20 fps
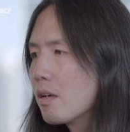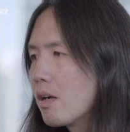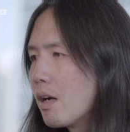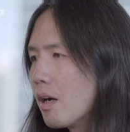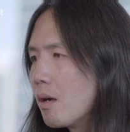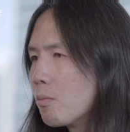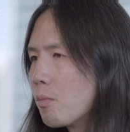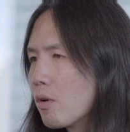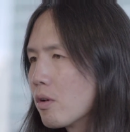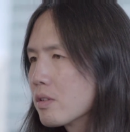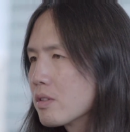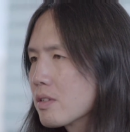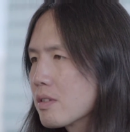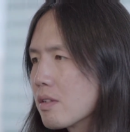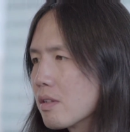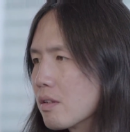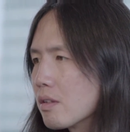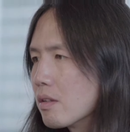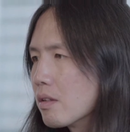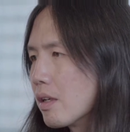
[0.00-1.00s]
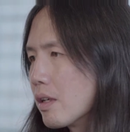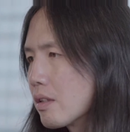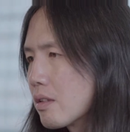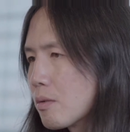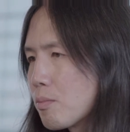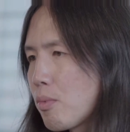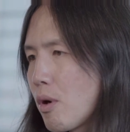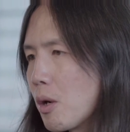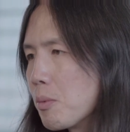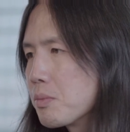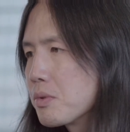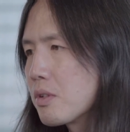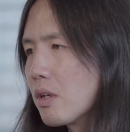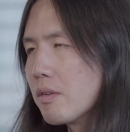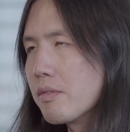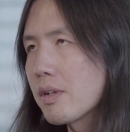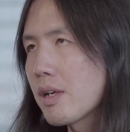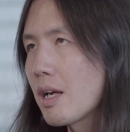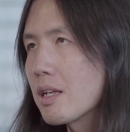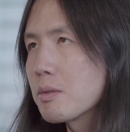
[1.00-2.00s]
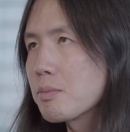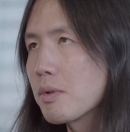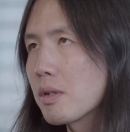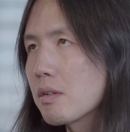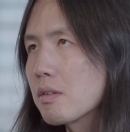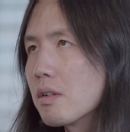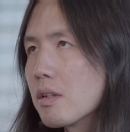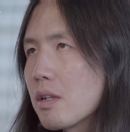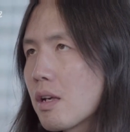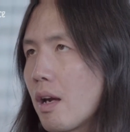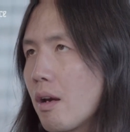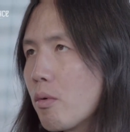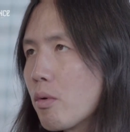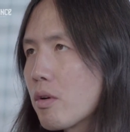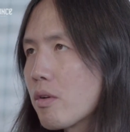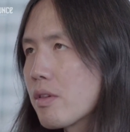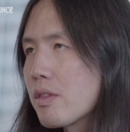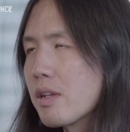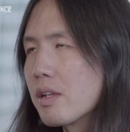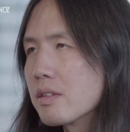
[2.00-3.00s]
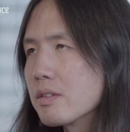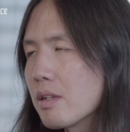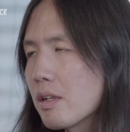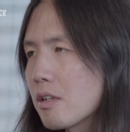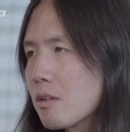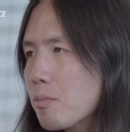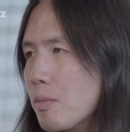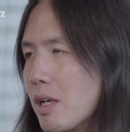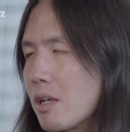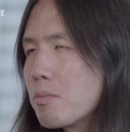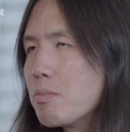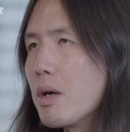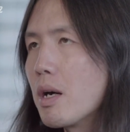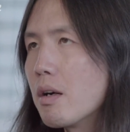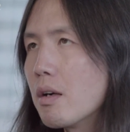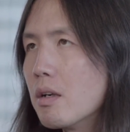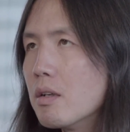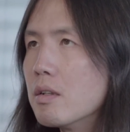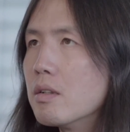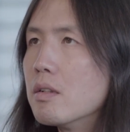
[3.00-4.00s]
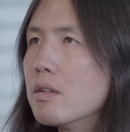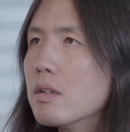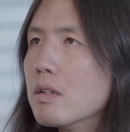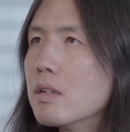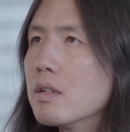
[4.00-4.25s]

I'm more just like the problem solving aspect, like, hey, what are things I can make better